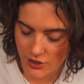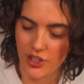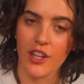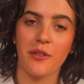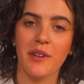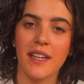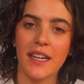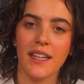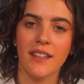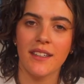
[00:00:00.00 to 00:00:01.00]

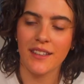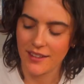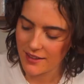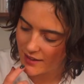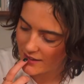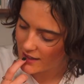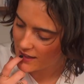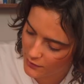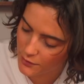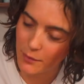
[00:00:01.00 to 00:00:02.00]
genuinely,
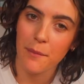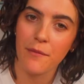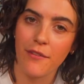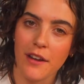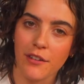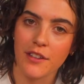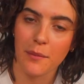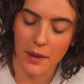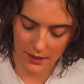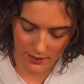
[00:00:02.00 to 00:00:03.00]
this was my favourite to
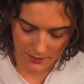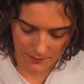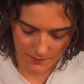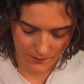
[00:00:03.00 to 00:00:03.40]
make,